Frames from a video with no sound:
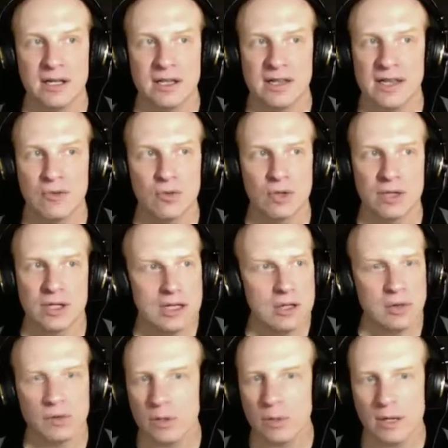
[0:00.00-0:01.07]
That really the
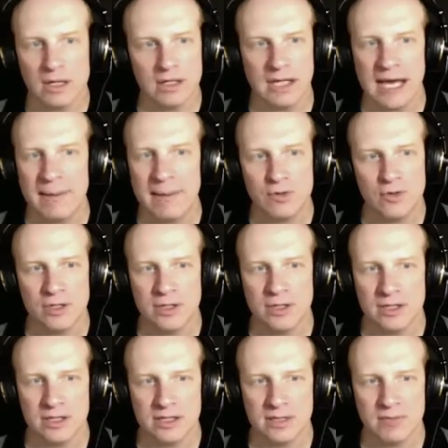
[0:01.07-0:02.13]
only way to capture it
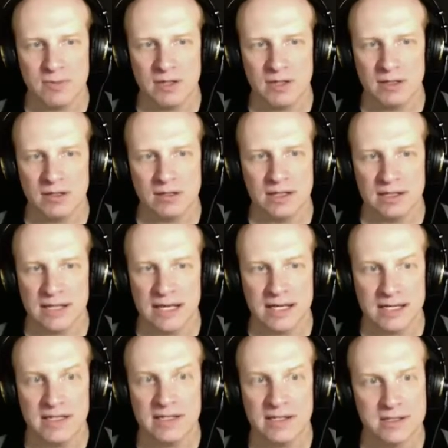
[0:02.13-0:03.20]
in something like that
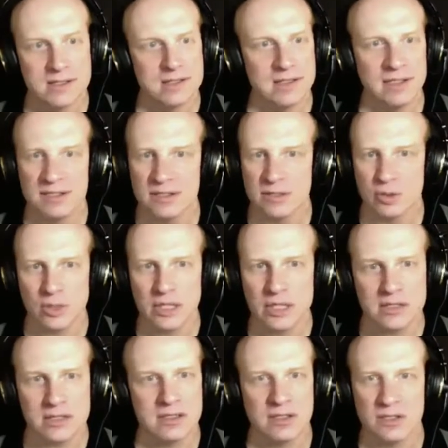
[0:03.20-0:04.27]
is these
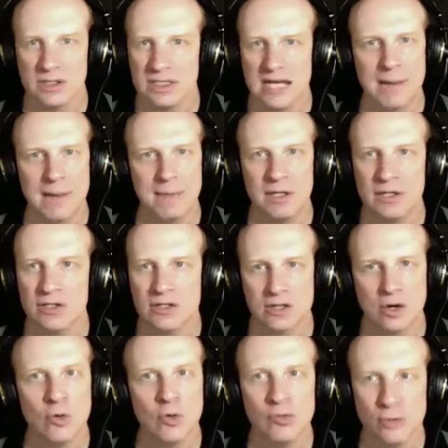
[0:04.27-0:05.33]
tweets, because it's happening
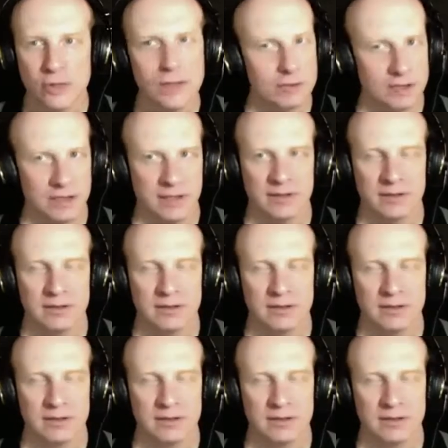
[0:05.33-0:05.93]
so frequently.